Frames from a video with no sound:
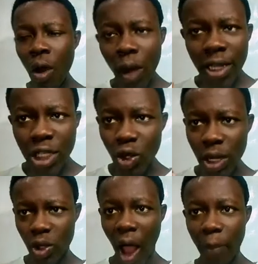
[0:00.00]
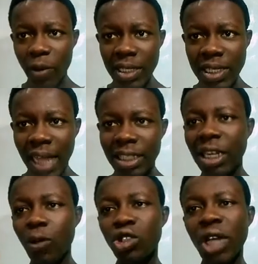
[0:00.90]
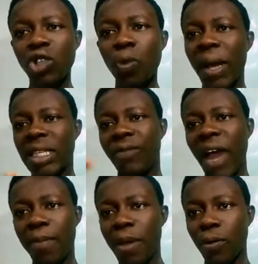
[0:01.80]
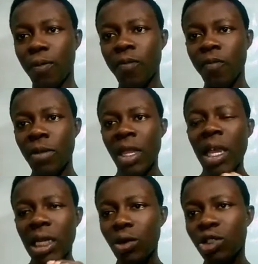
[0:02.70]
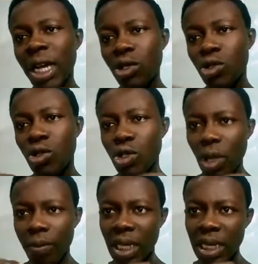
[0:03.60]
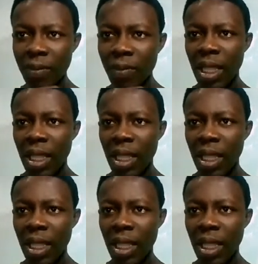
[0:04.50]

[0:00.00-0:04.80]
what is going to happen is that they will try to pacify people. they will try to do something